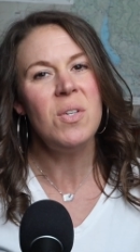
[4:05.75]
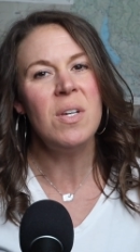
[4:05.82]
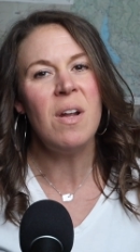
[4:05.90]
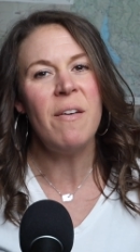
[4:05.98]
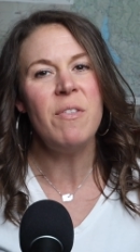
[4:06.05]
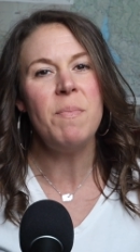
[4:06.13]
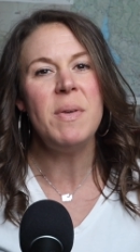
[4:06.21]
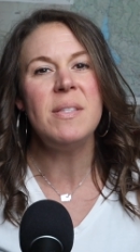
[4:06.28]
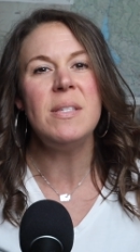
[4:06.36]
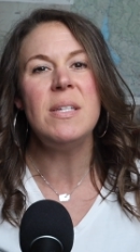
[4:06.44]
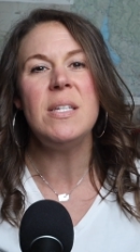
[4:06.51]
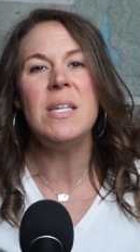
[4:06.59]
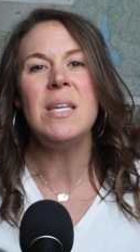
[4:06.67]
you get off the
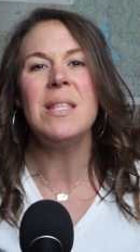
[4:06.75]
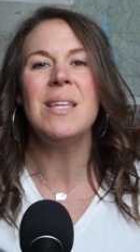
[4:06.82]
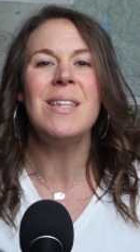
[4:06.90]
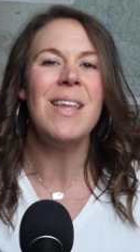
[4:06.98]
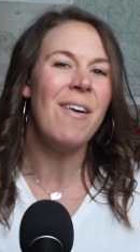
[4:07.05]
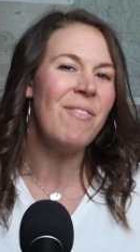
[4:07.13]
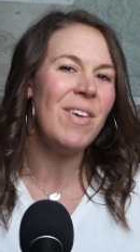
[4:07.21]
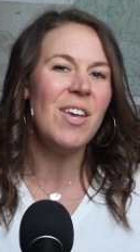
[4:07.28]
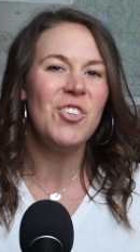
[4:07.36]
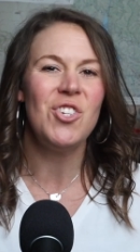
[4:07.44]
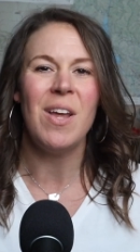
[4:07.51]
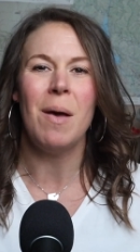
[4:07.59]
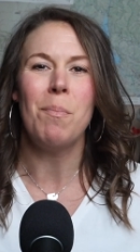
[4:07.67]
PCT, the
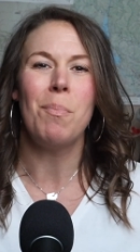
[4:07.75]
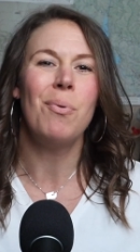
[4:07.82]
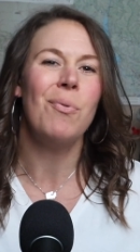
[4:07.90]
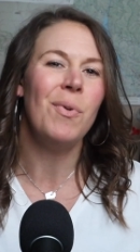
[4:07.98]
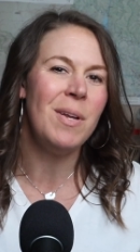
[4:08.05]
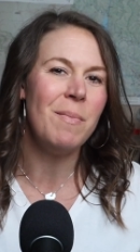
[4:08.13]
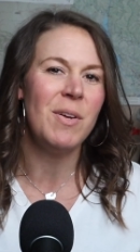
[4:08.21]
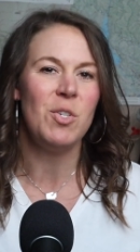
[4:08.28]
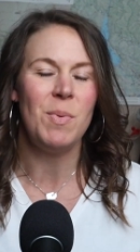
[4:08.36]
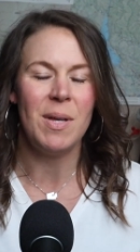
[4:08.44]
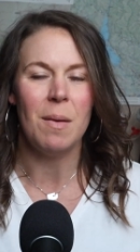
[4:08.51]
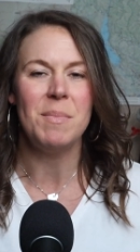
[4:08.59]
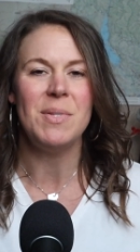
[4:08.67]
navigation app pretty much
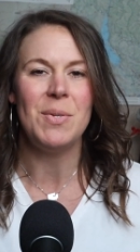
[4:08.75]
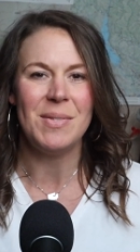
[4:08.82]
becomes